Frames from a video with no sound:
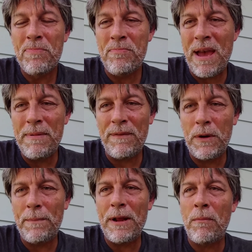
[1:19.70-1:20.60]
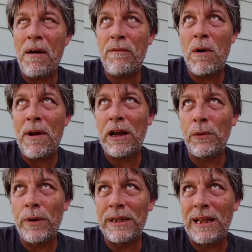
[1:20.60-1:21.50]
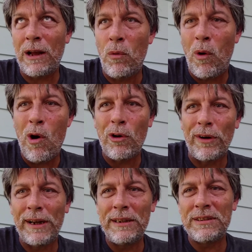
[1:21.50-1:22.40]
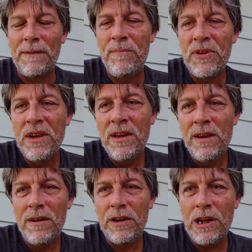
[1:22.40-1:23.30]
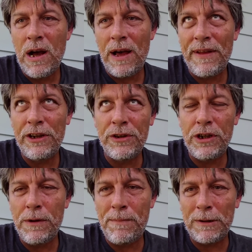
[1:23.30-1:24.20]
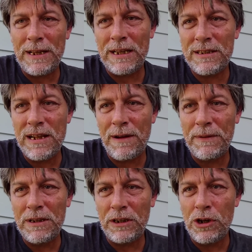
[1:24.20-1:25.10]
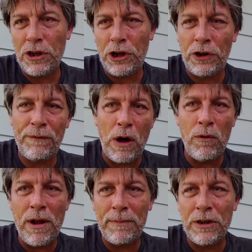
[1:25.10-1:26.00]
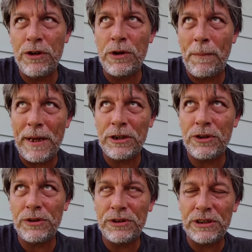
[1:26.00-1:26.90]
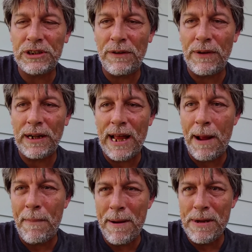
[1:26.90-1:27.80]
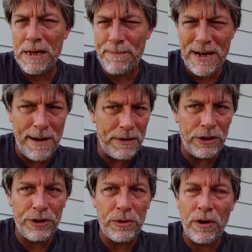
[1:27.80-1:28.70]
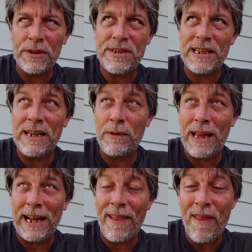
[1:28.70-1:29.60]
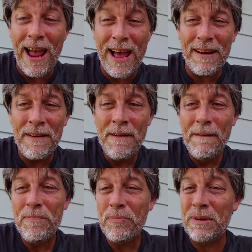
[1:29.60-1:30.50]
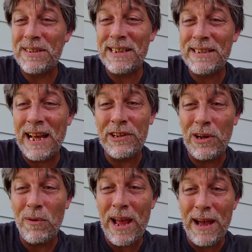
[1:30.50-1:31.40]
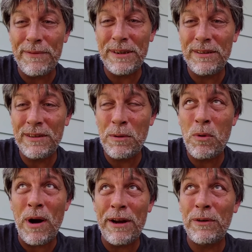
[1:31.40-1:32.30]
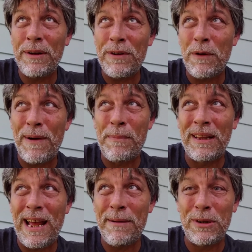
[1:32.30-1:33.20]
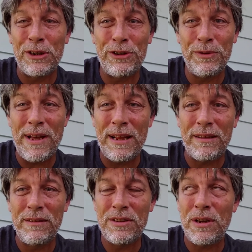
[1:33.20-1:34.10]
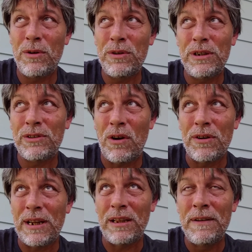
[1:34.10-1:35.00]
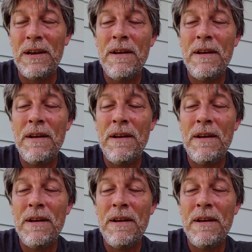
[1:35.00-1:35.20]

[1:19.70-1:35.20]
Maybe if it would have been on my phone, I could have went to like Walgreens, and you know how they do, you put that stuff in, you hook your phone up to do your pictures and stuff like that. Maybe I'd been able to do it on a CD like that, but since I don't have it no more, I don't even know if I'm able to do that. So it's hard telling.